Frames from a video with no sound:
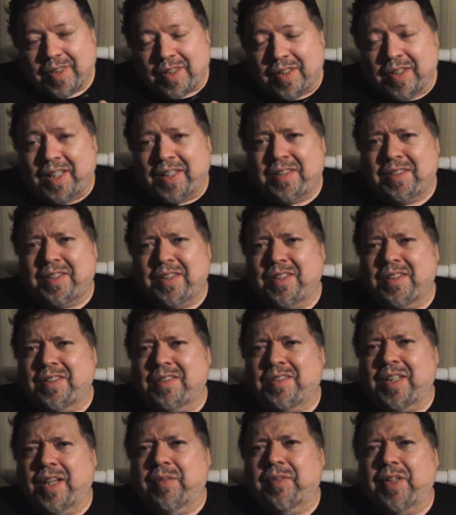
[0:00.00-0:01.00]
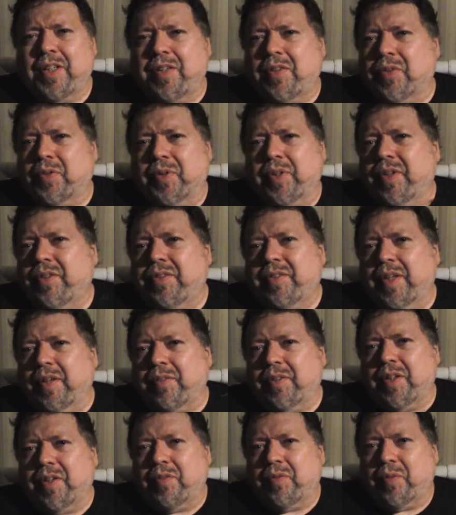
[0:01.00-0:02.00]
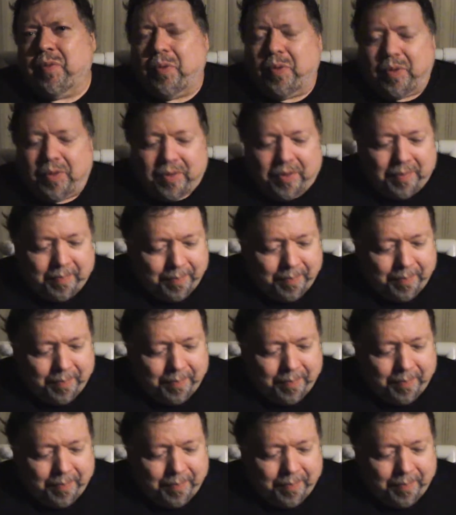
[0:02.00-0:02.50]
1973, 74.